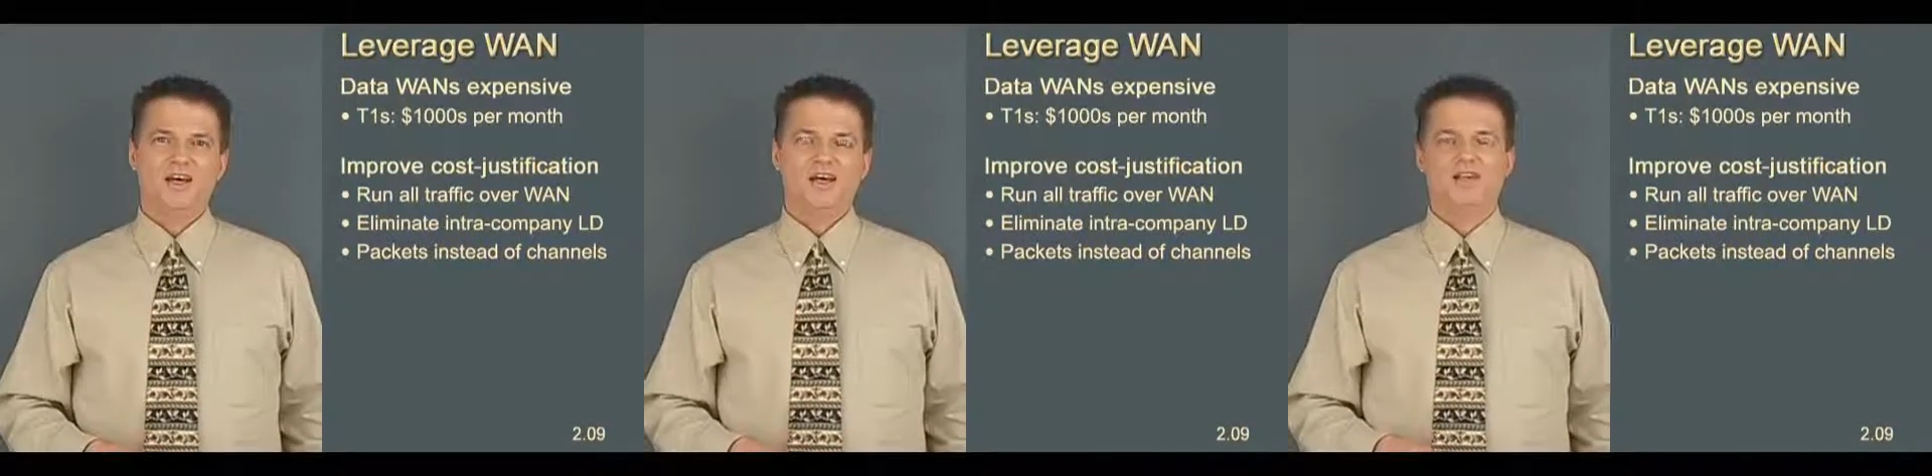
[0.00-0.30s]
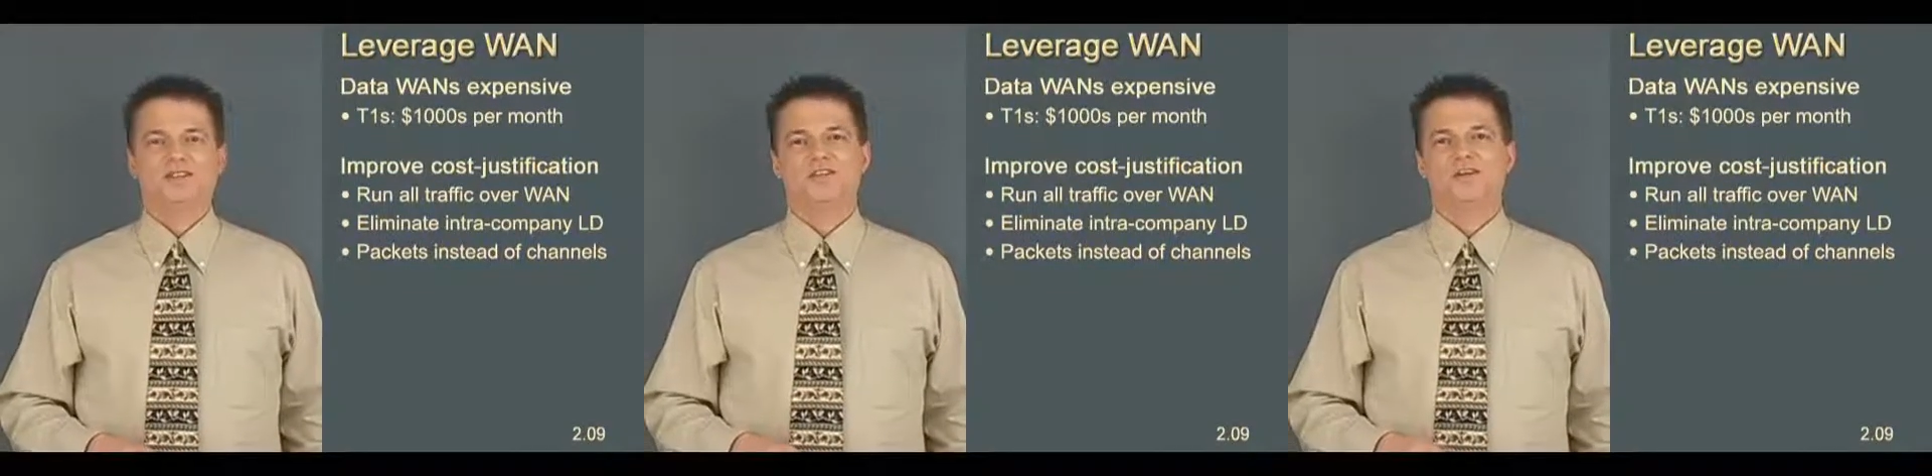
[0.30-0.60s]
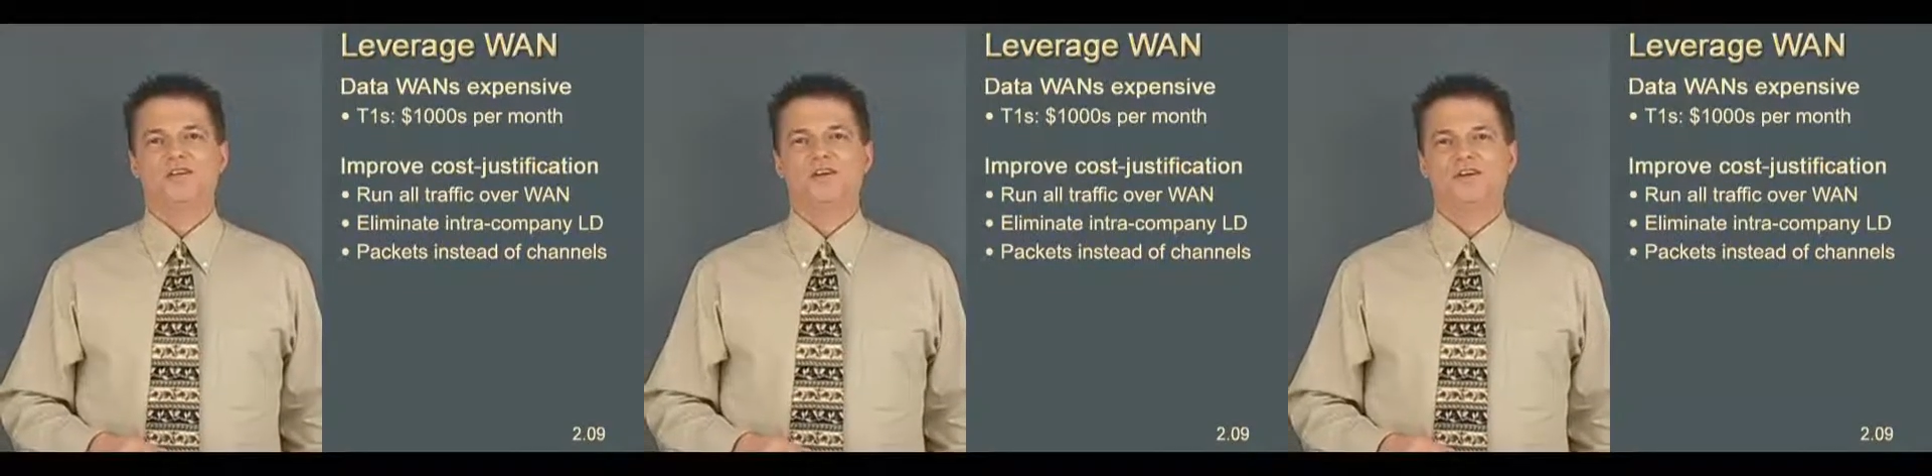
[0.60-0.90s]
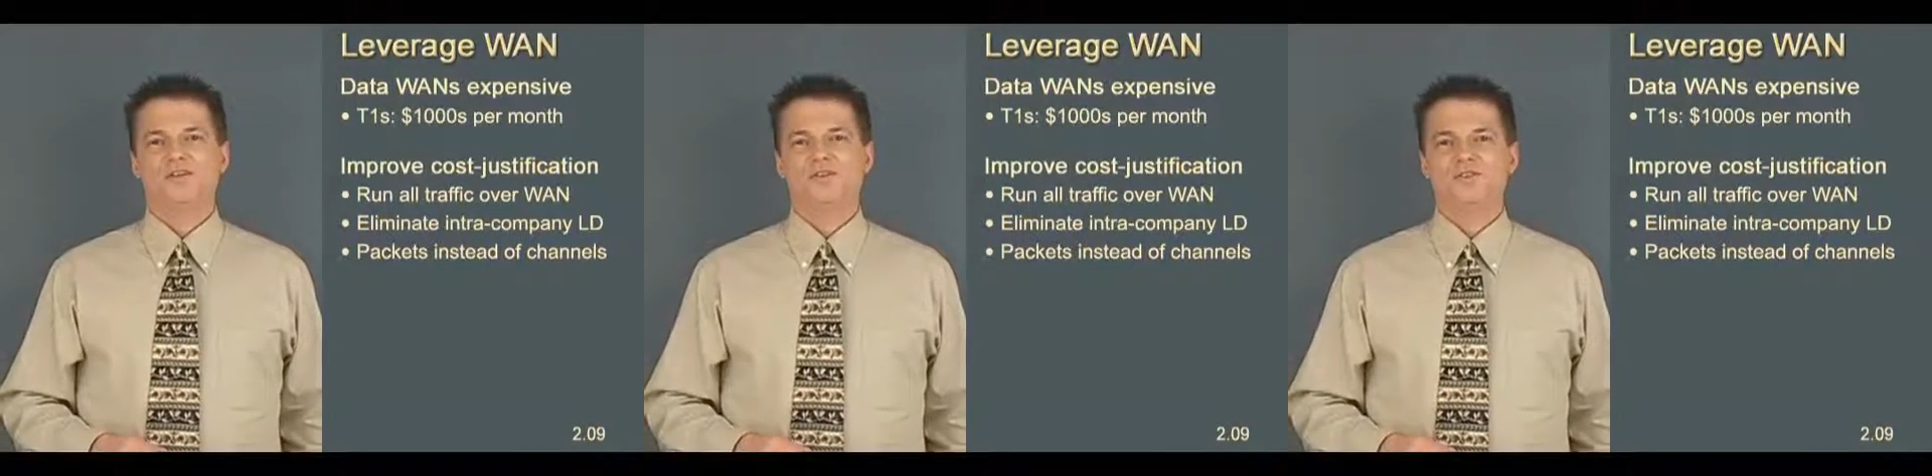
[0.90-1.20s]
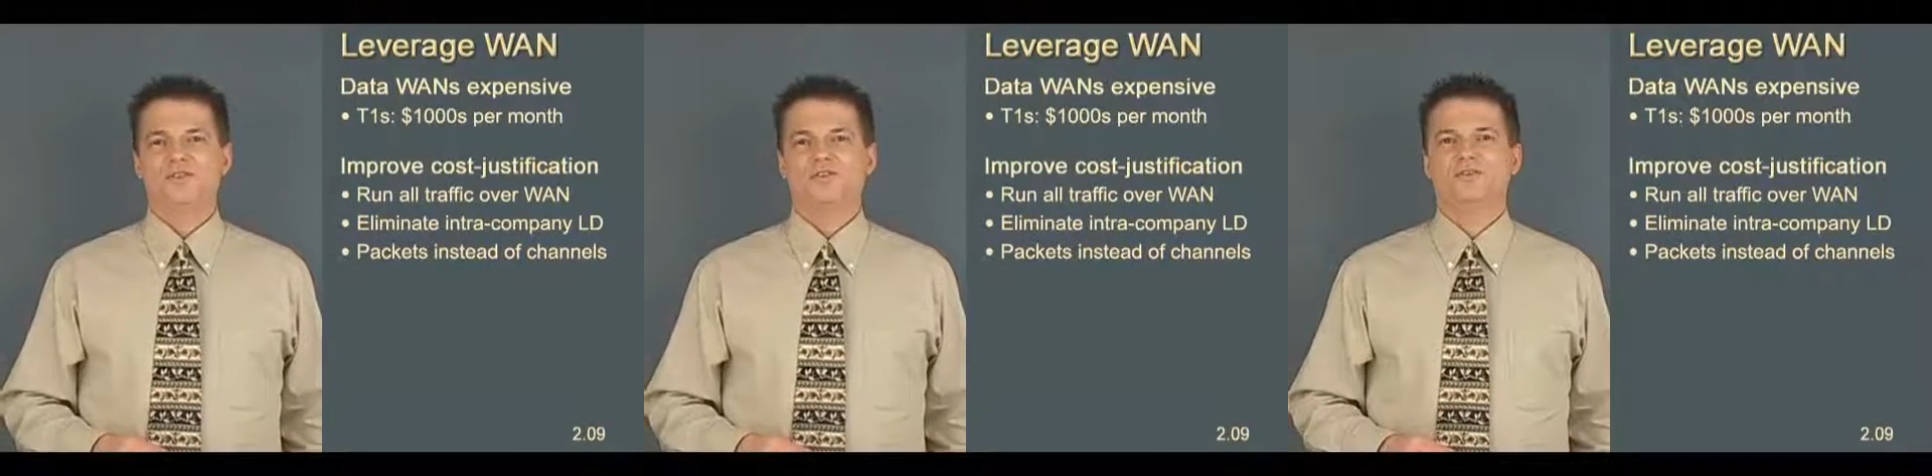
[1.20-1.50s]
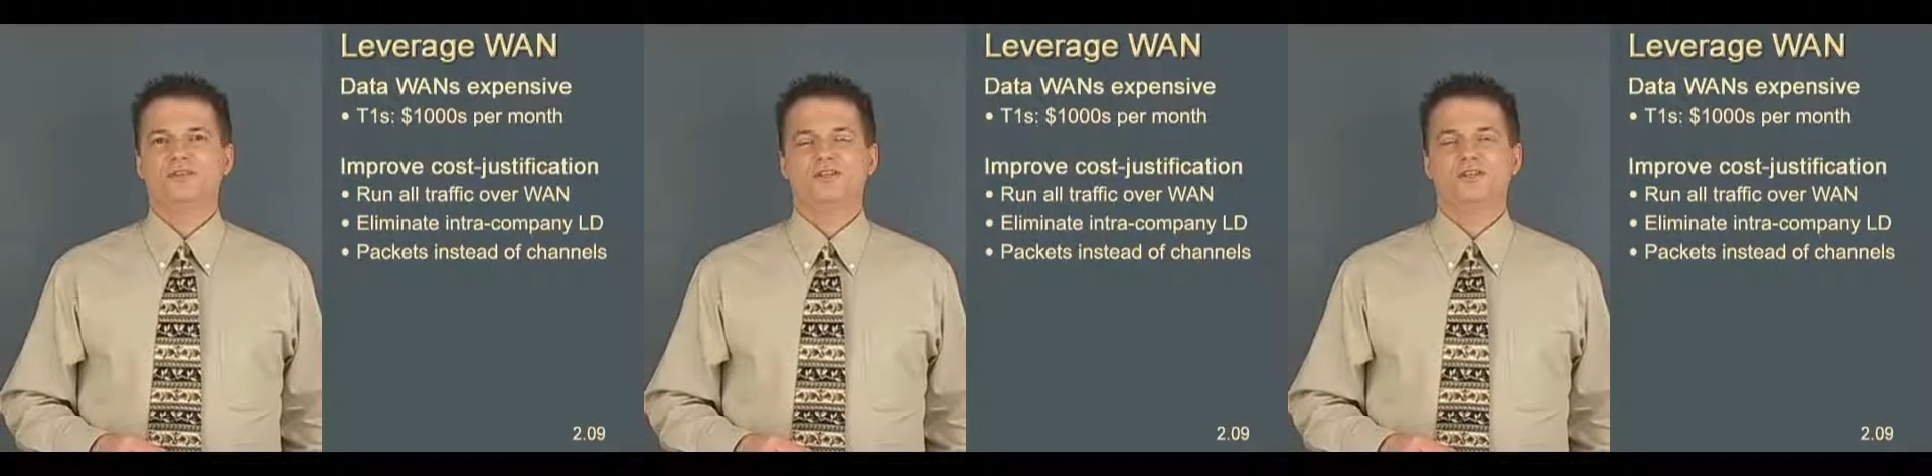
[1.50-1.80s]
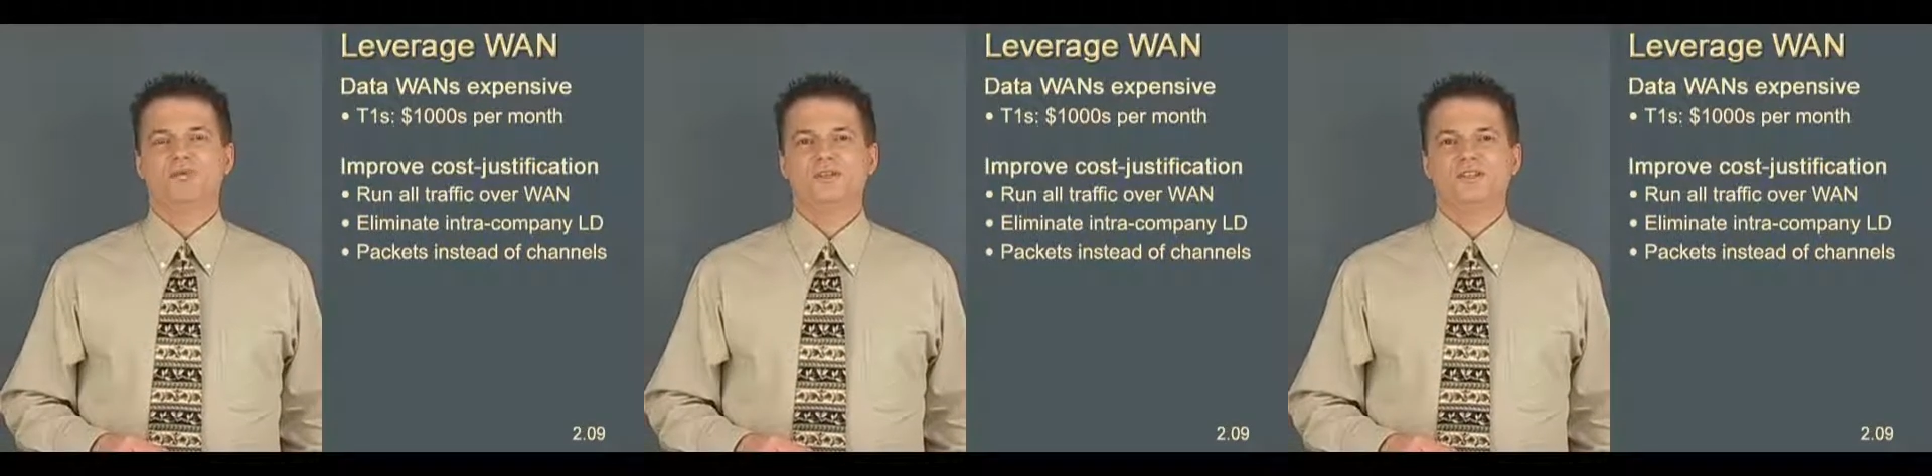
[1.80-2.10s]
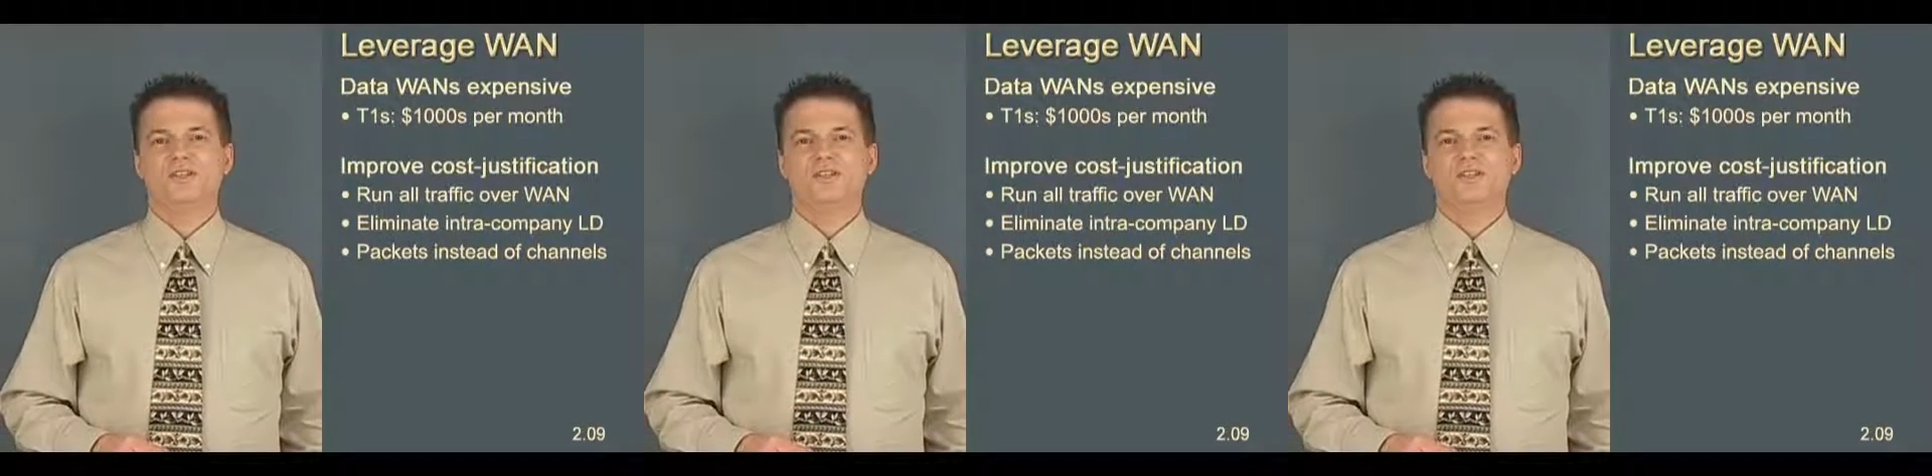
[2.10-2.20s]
is that you're not using those T1s